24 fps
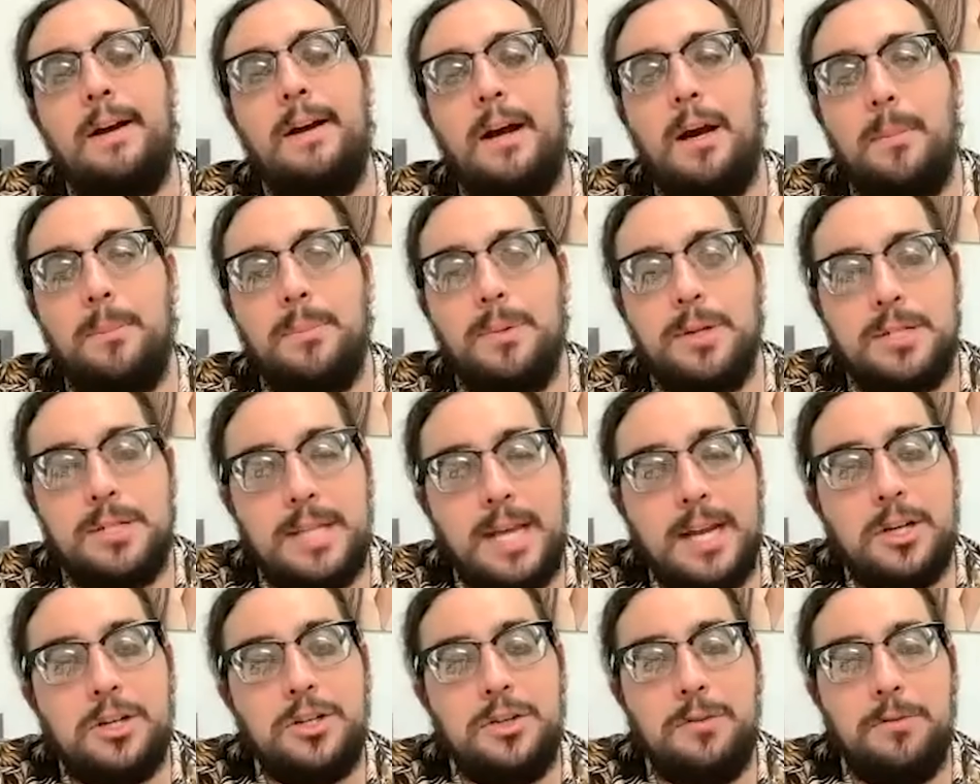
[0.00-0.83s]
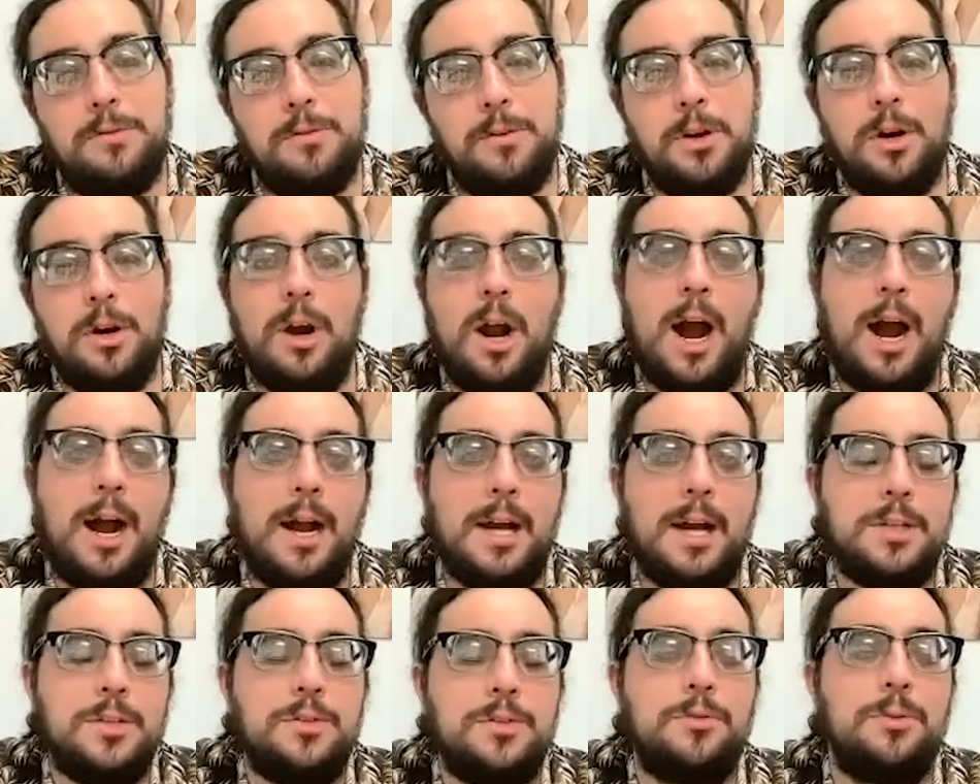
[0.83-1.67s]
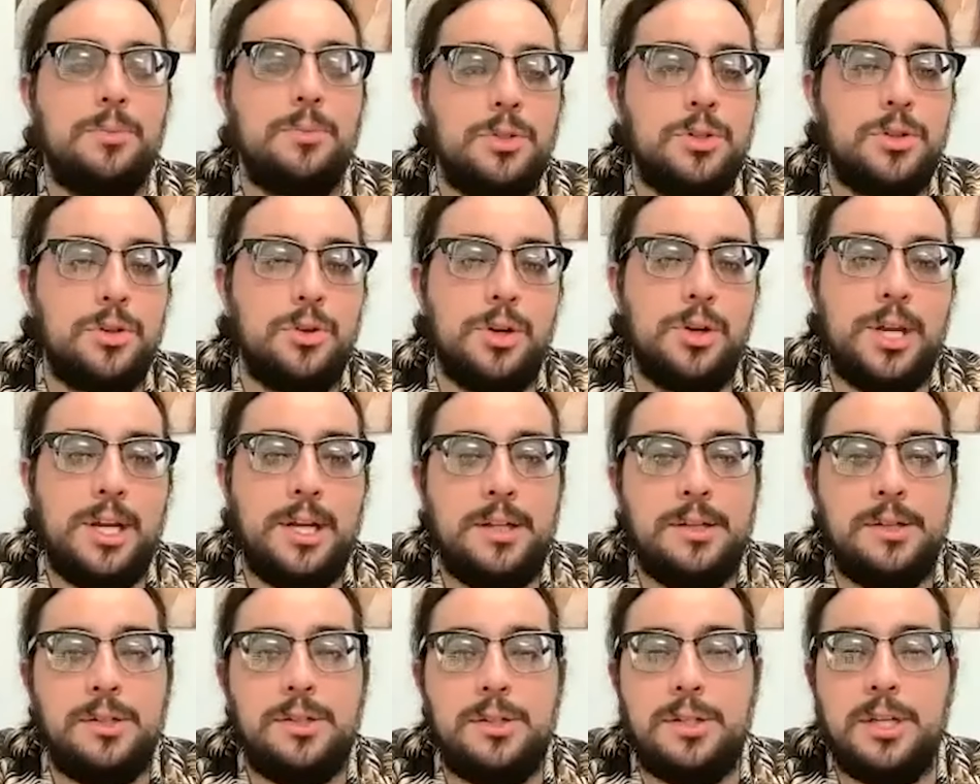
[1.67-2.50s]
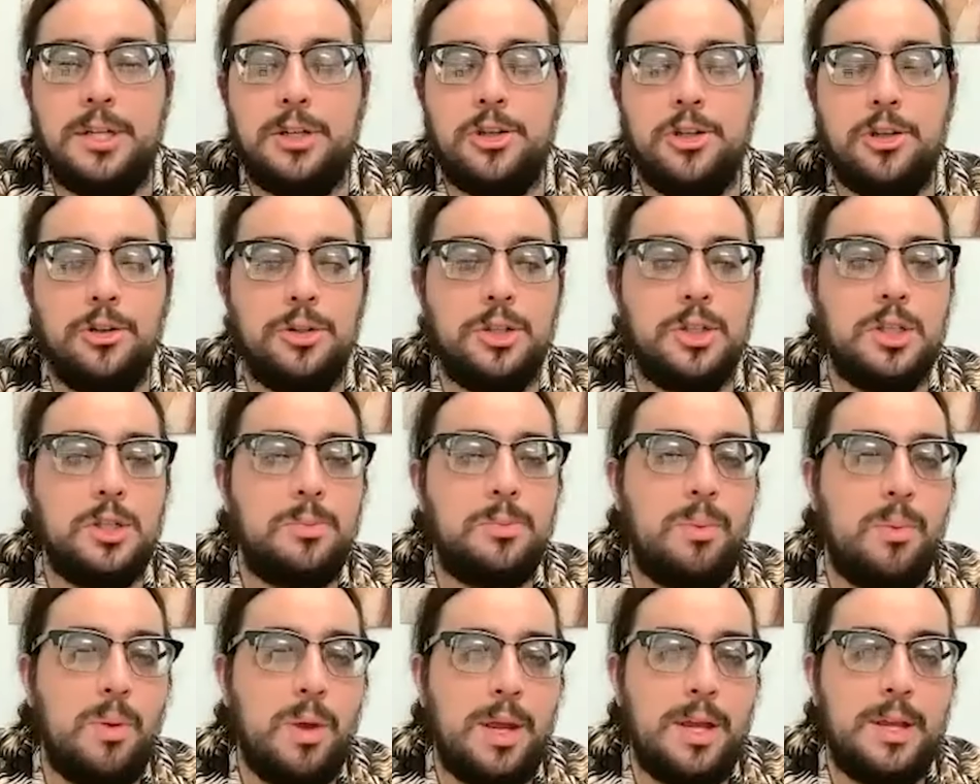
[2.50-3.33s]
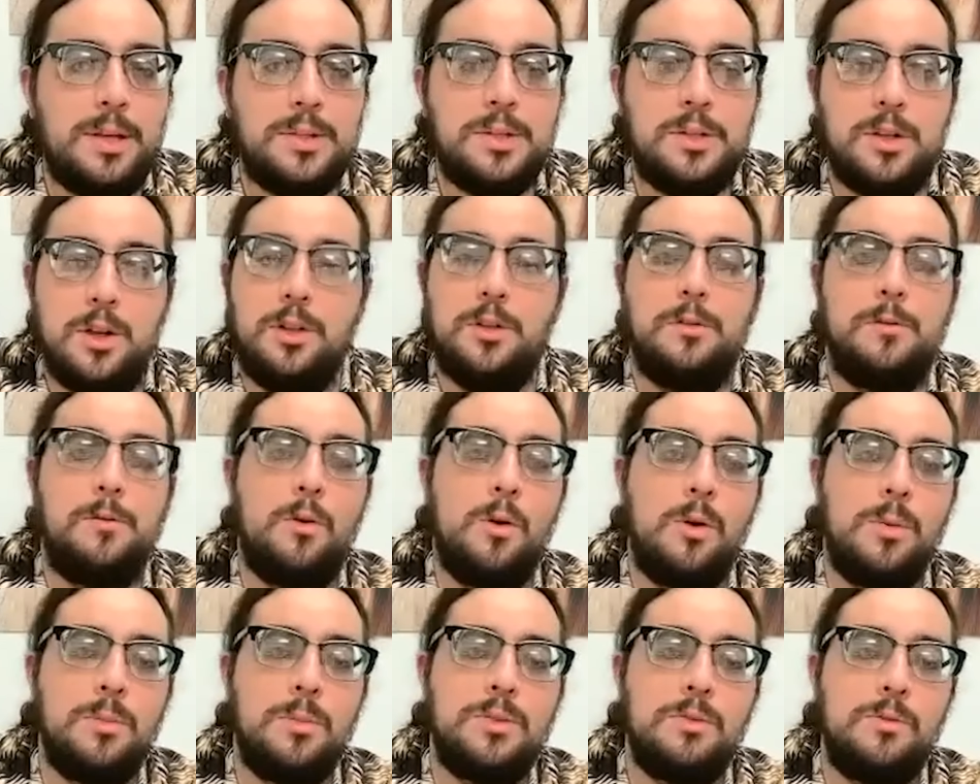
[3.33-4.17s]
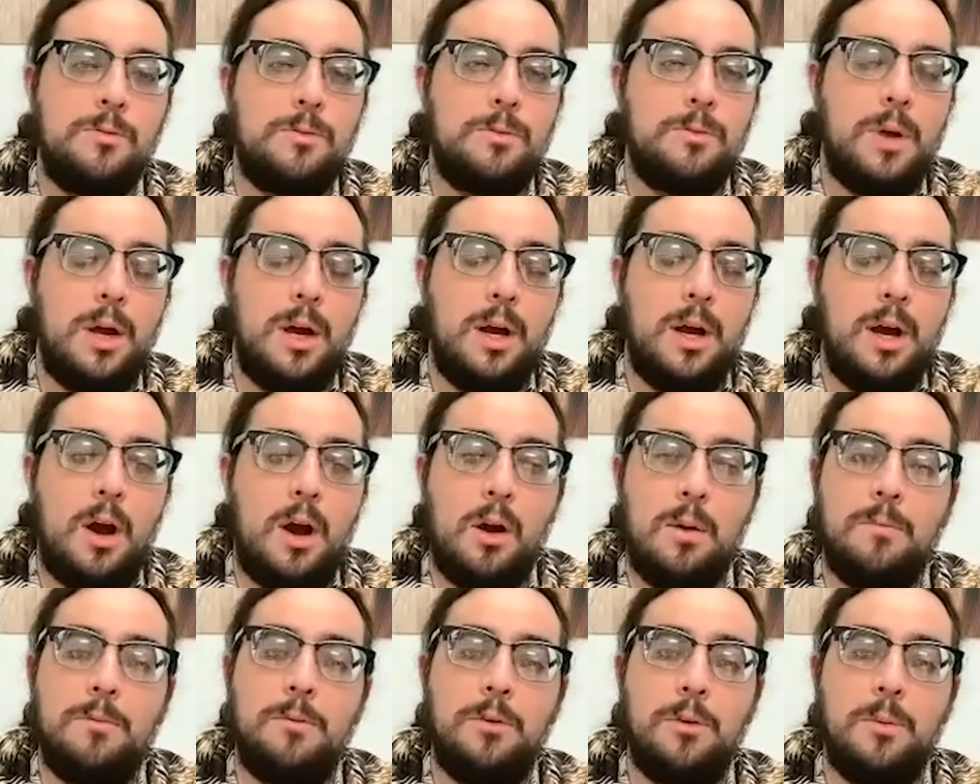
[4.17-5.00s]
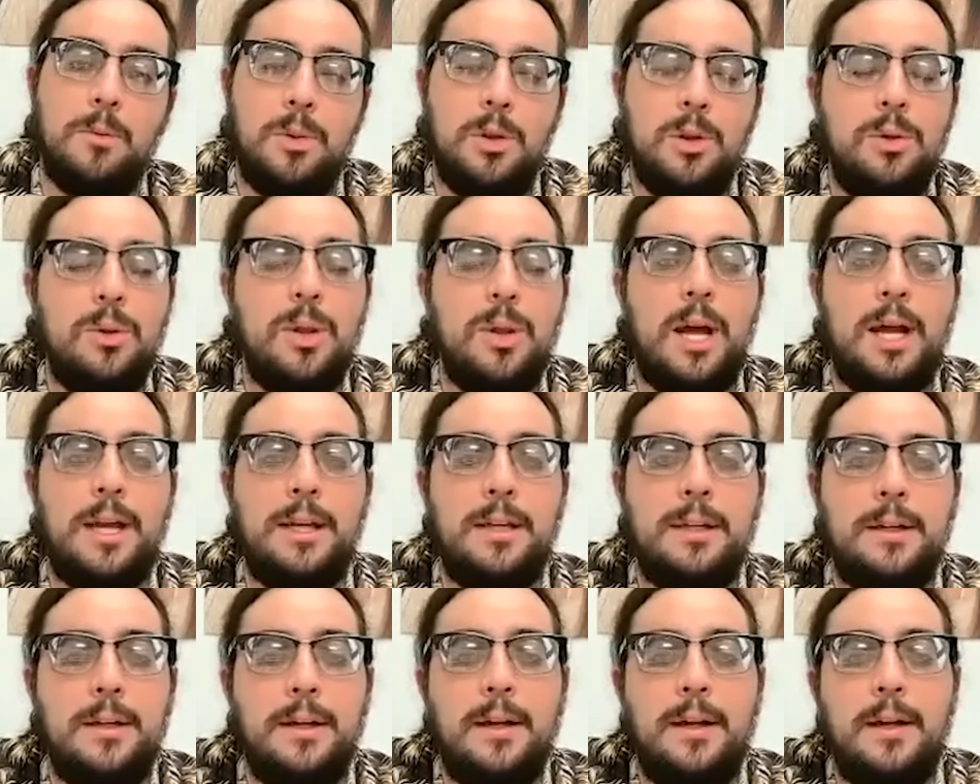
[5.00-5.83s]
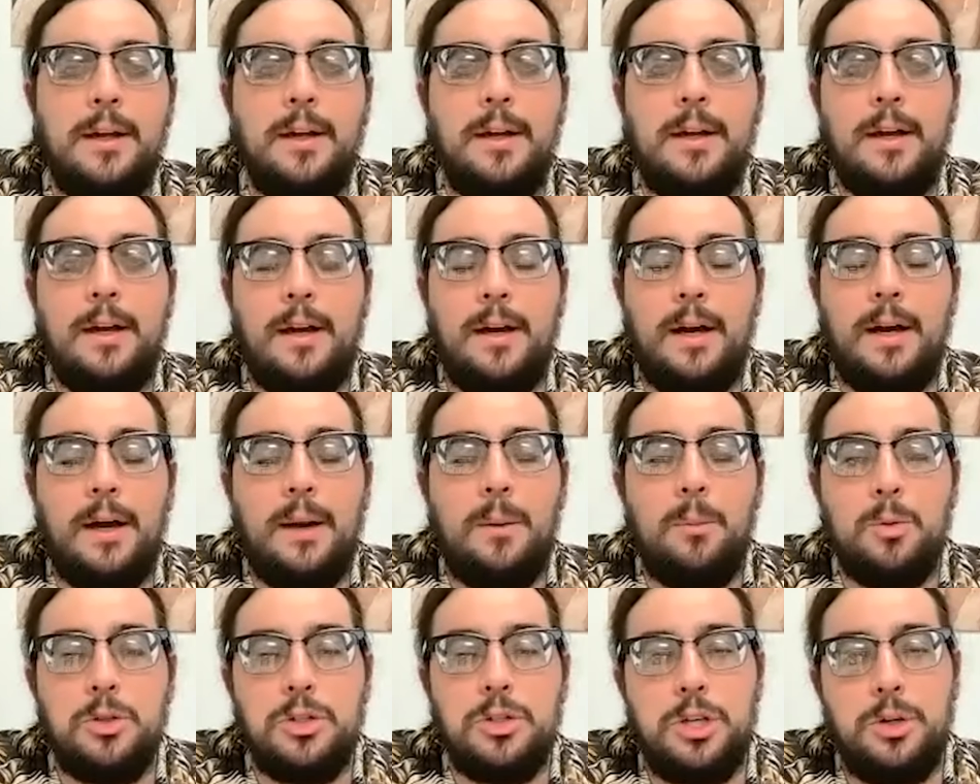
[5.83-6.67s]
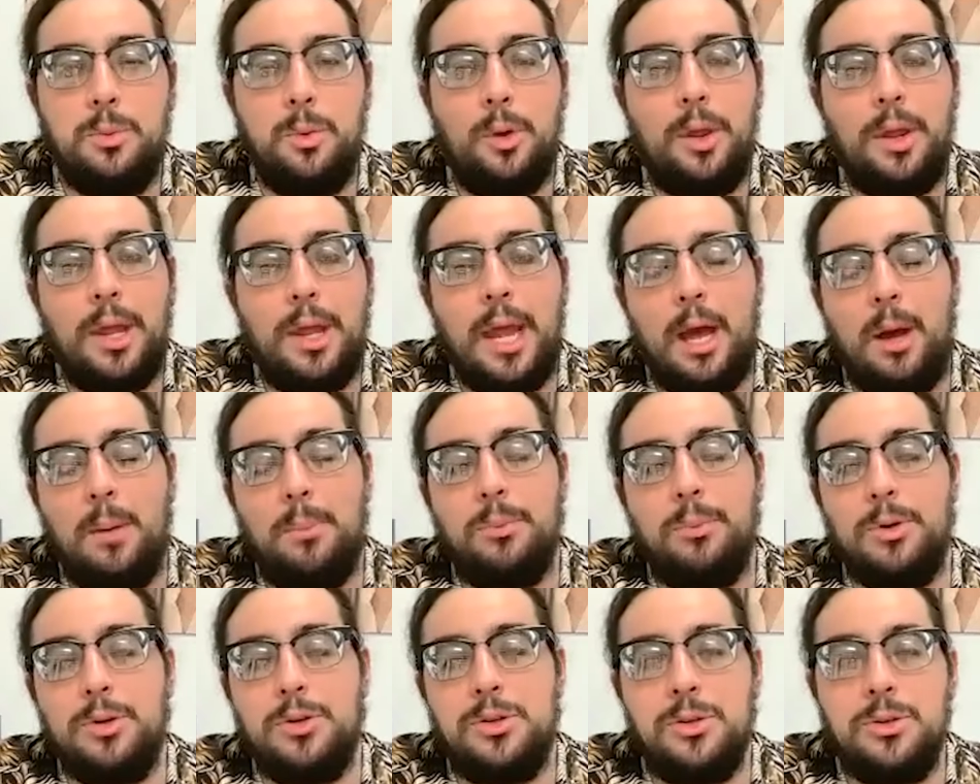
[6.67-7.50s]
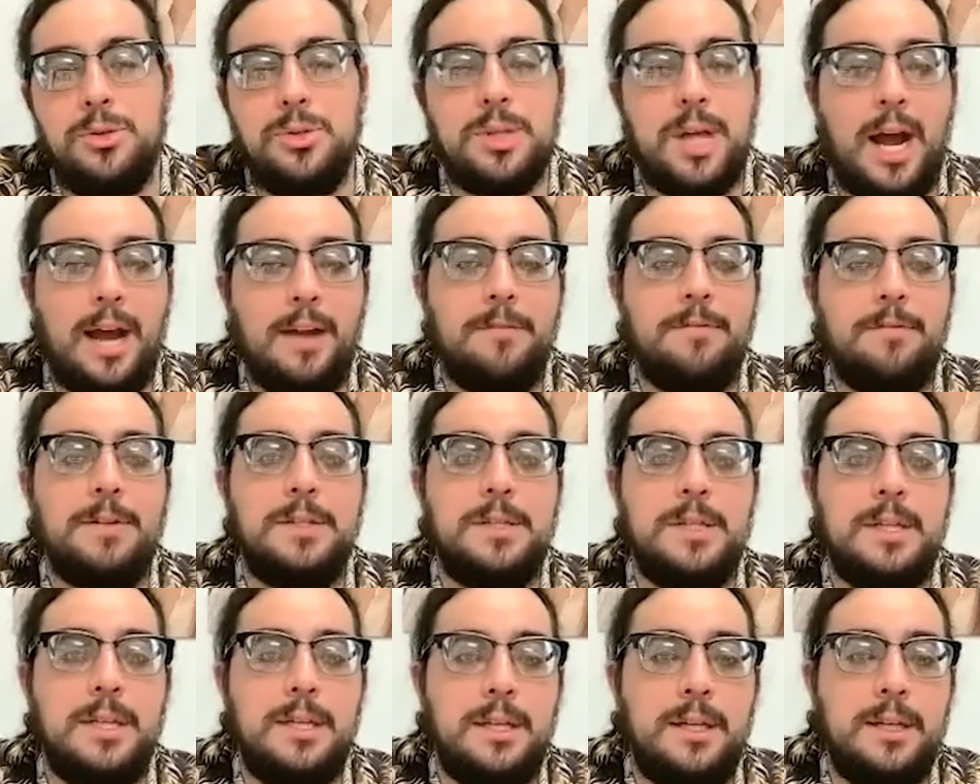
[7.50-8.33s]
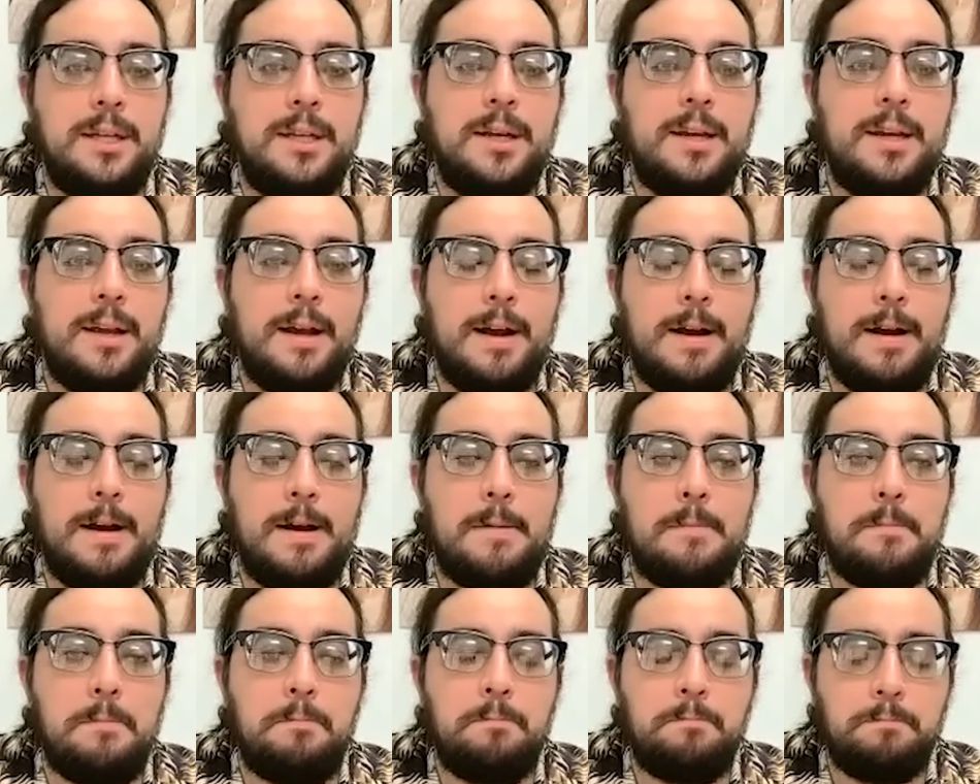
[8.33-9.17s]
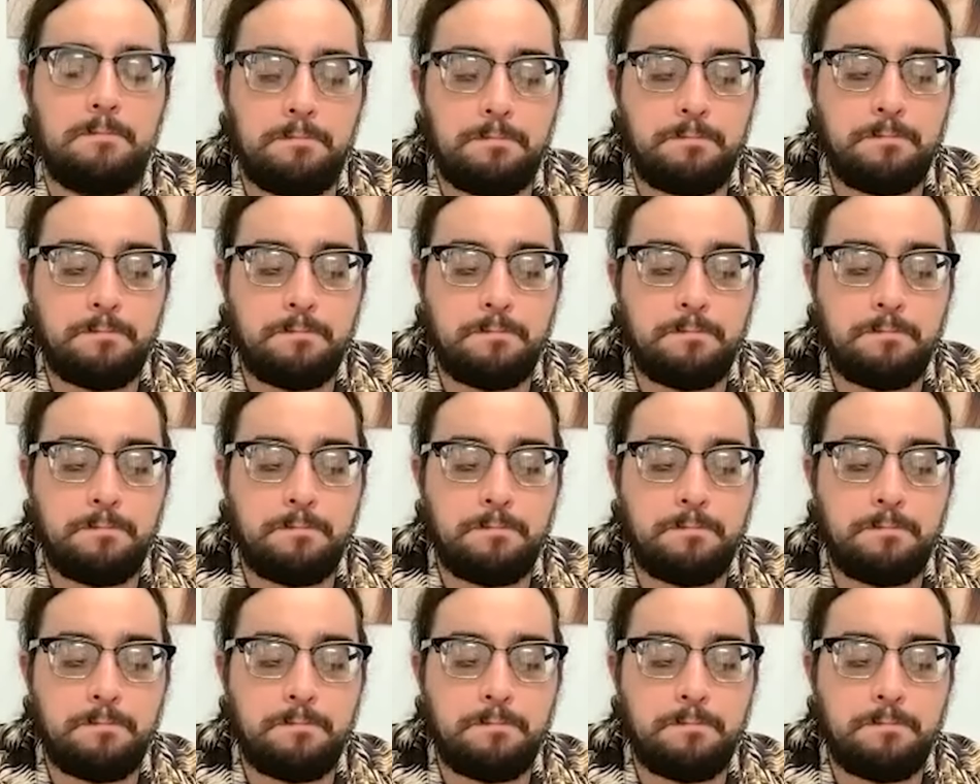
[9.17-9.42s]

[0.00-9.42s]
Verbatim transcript: uh, protection for your eyes from screens, digital displays, and other forms of uh, harmful blue light, uh, which can really help reduce eye fatigue um,